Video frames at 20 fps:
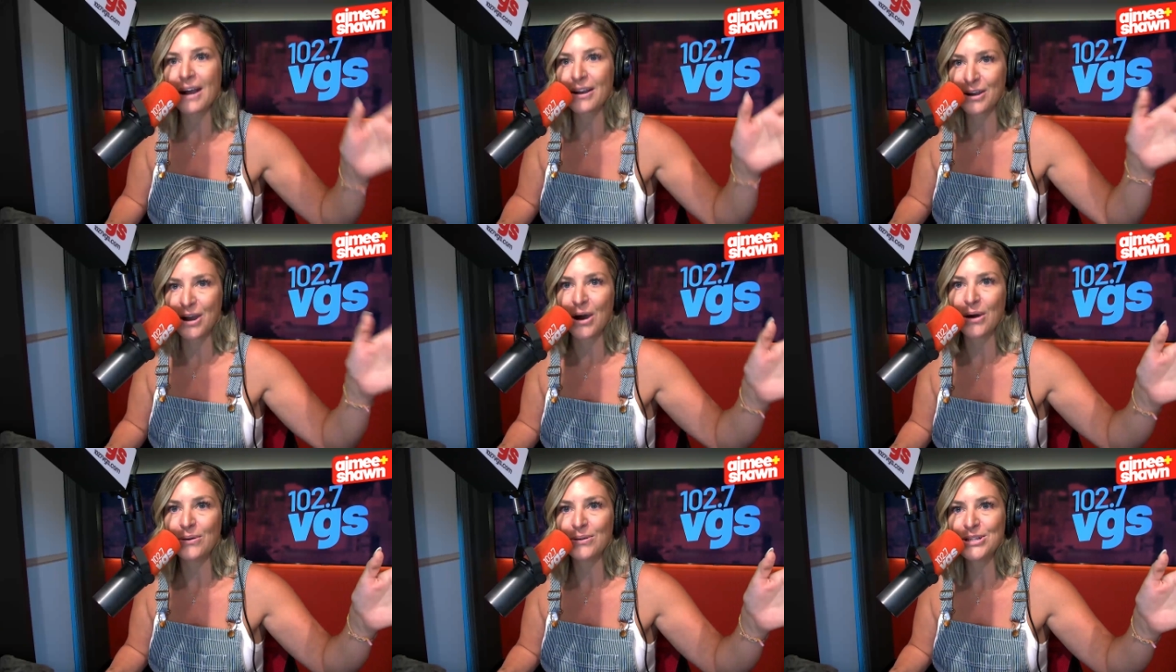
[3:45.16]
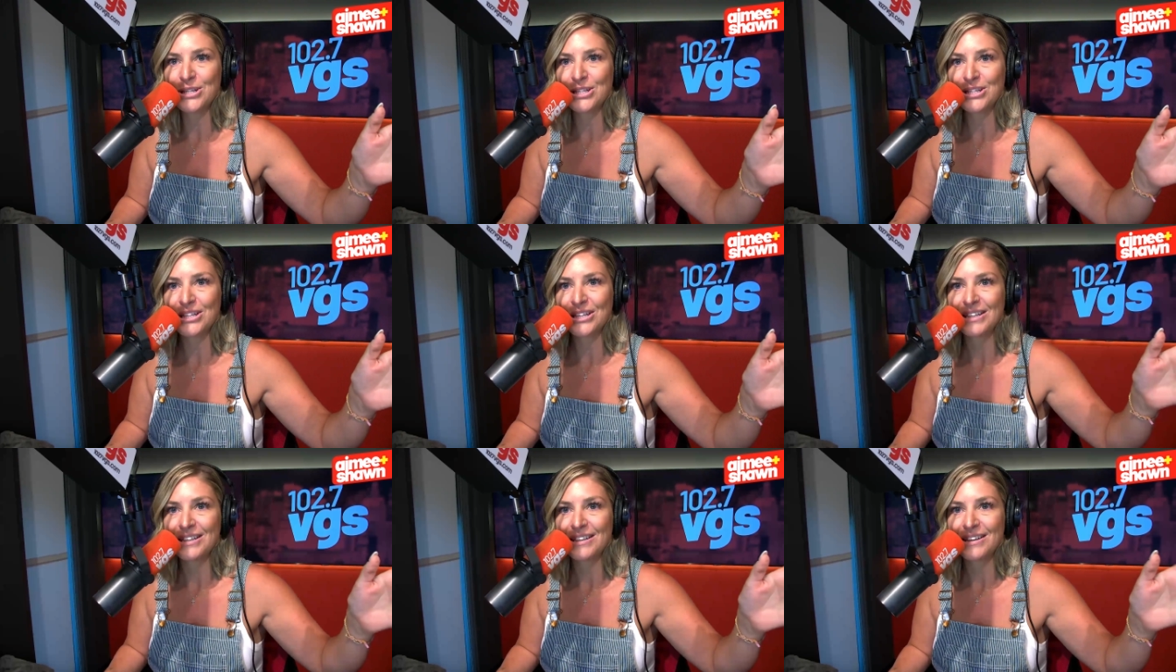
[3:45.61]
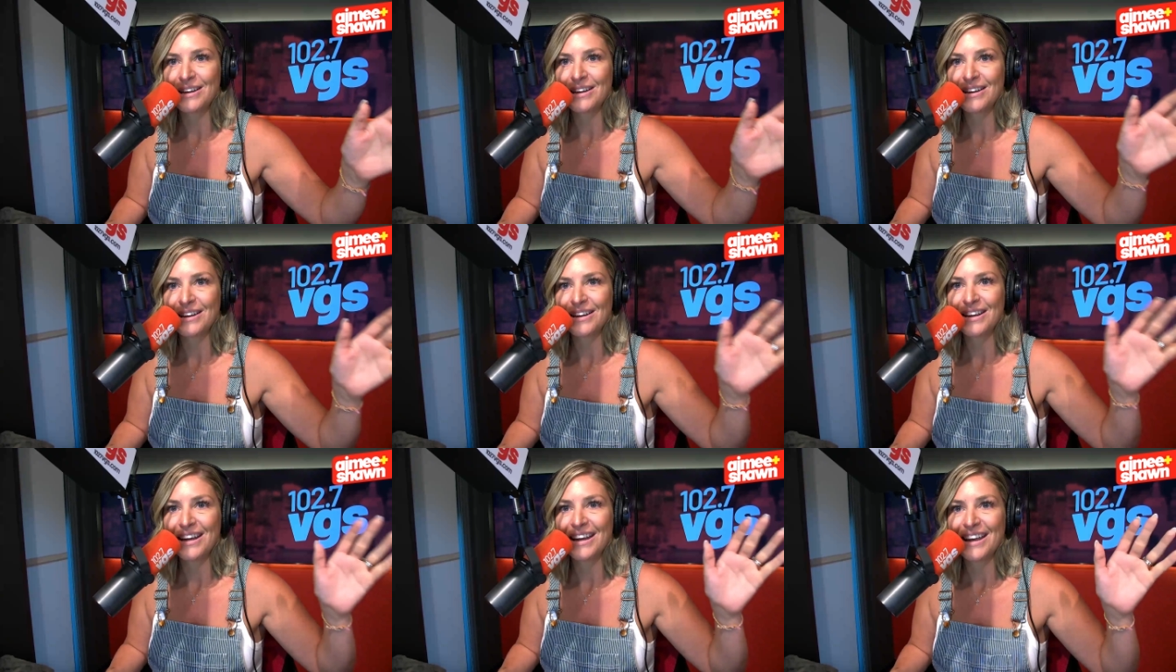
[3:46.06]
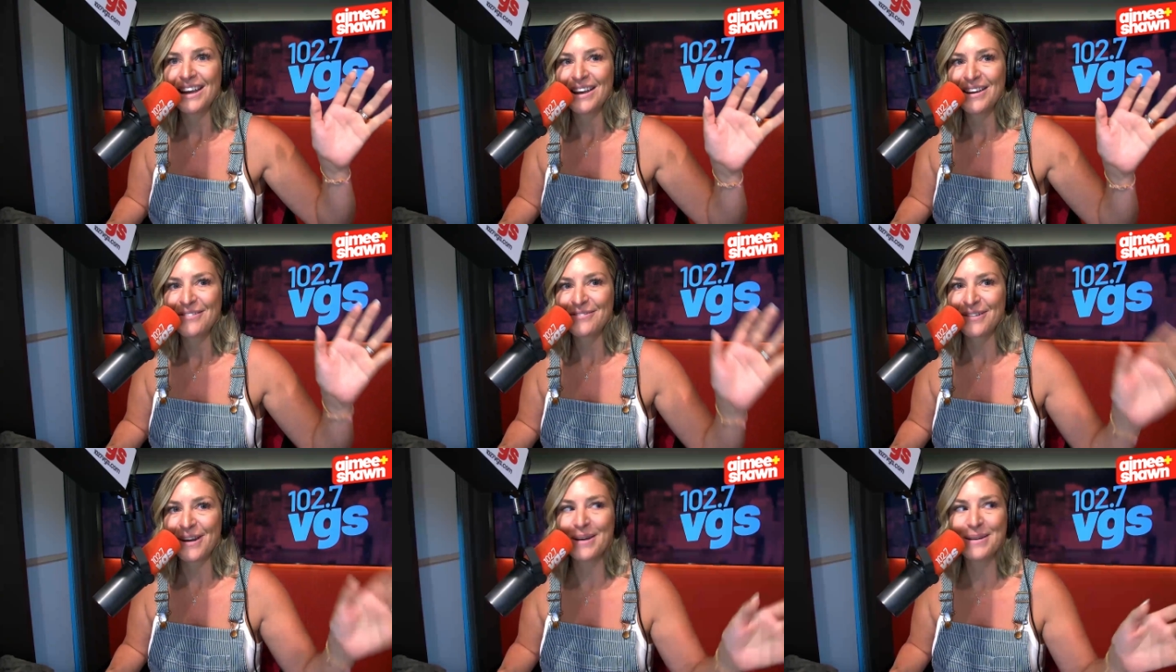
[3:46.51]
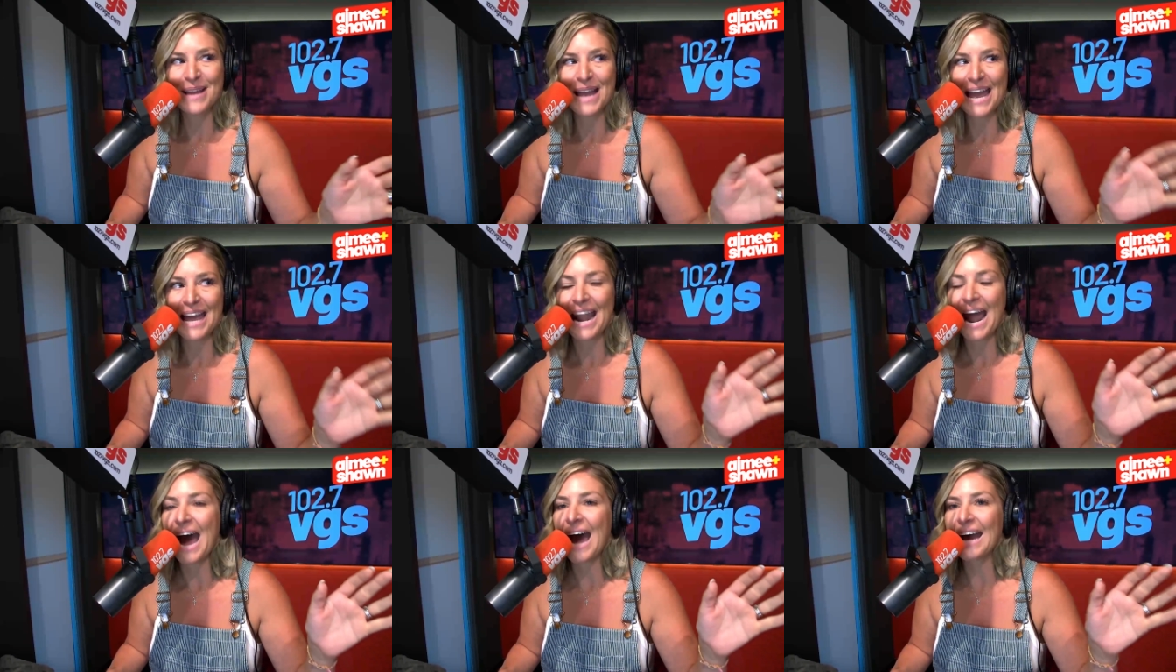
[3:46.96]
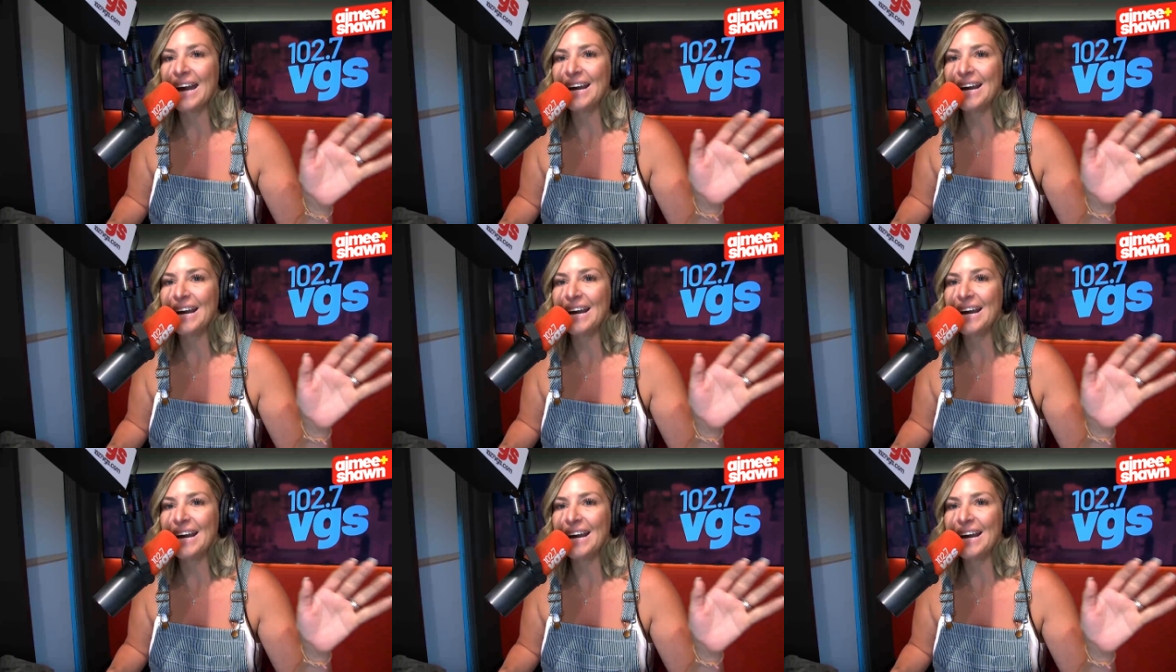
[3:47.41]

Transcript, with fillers: coach, from, and I